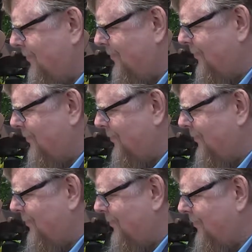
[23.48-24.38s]

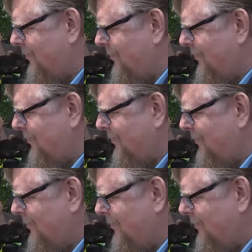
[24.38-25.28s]

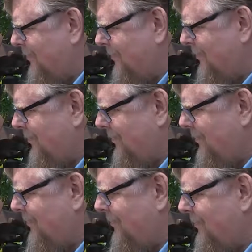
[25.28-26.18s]

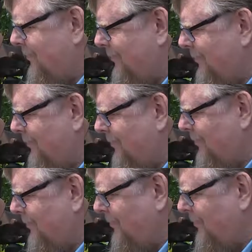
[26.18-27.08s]

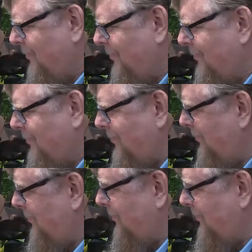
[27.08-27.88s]
The person shown says nothing.